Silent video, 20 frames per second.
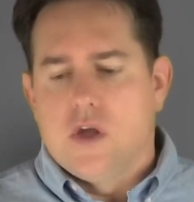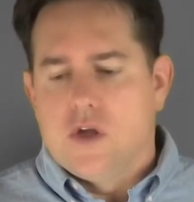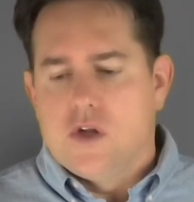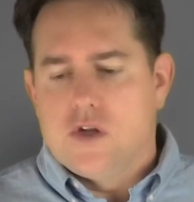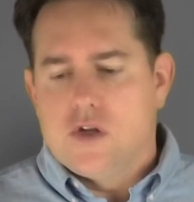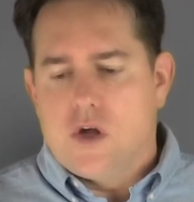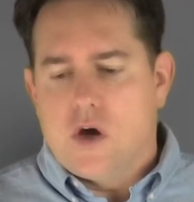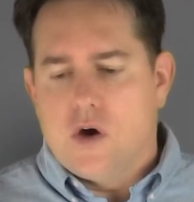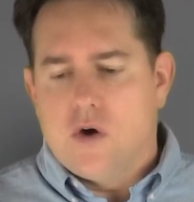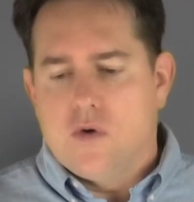
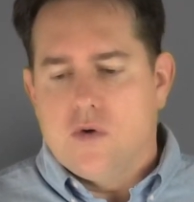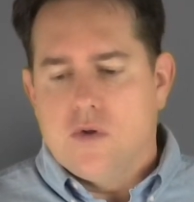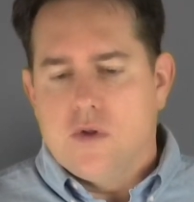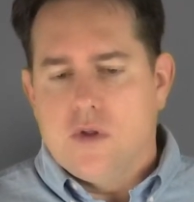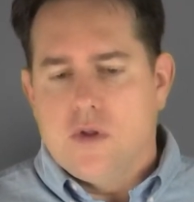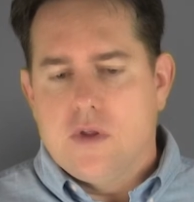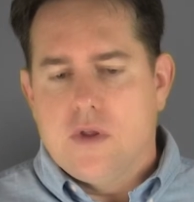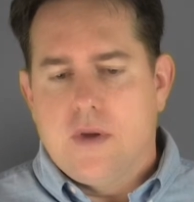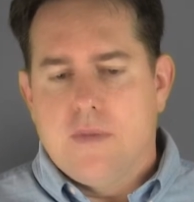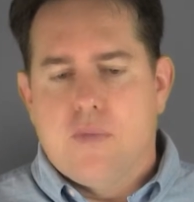So
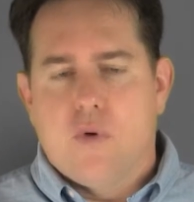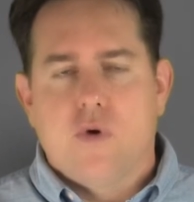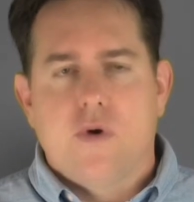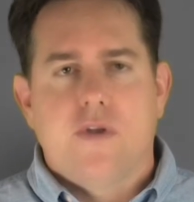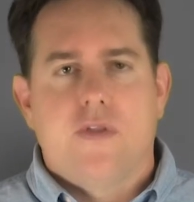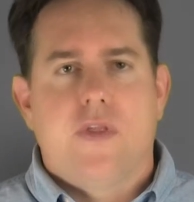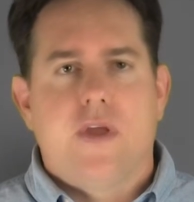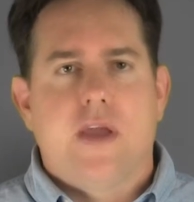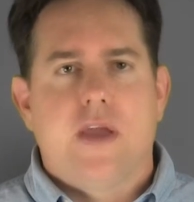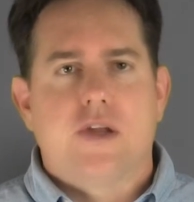the
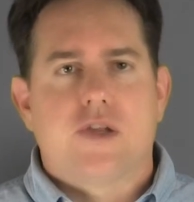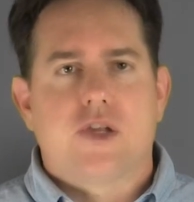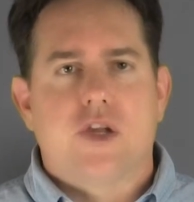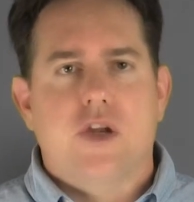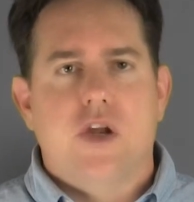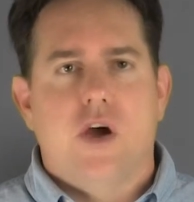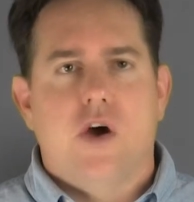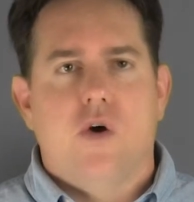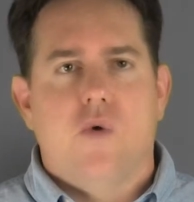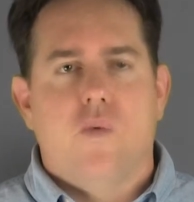important thing is to
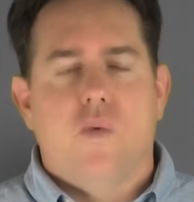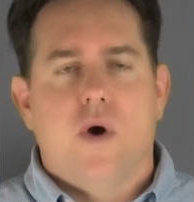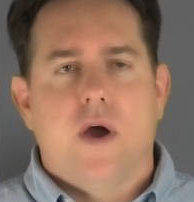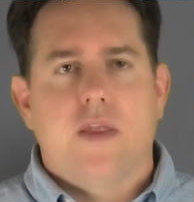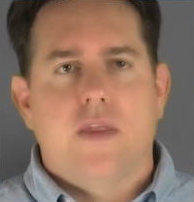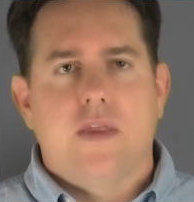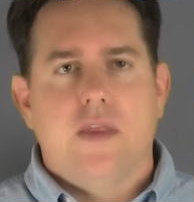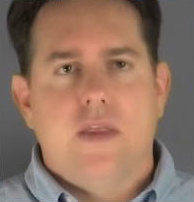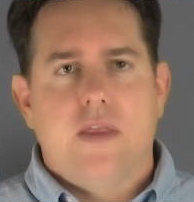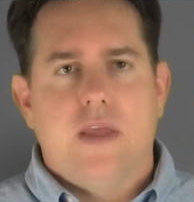know
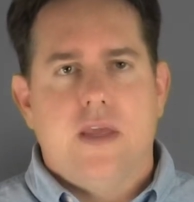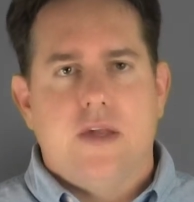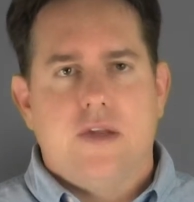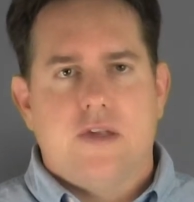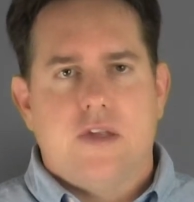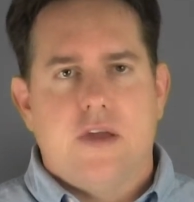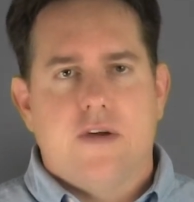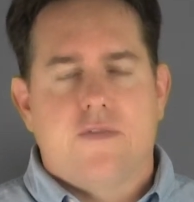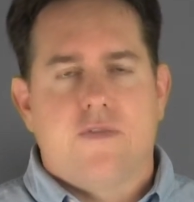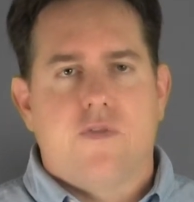what these
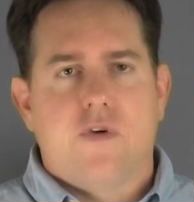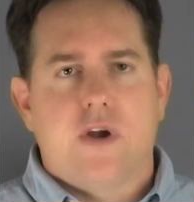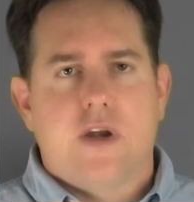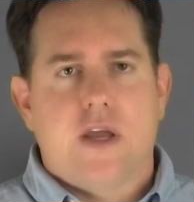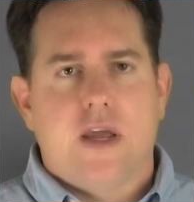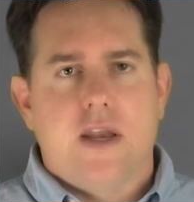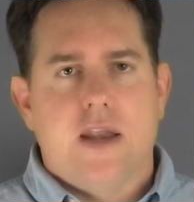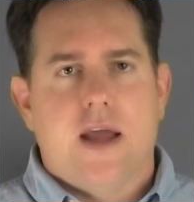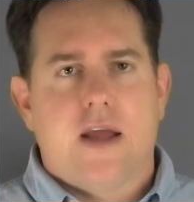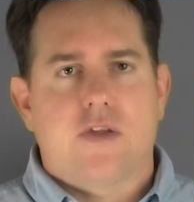different
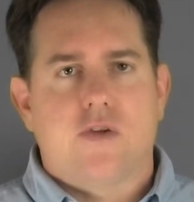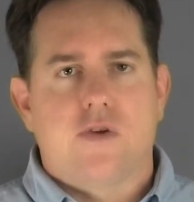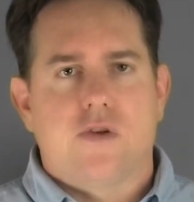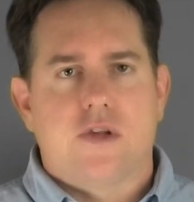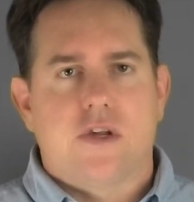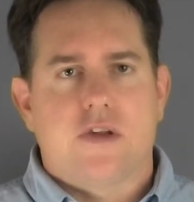connectors,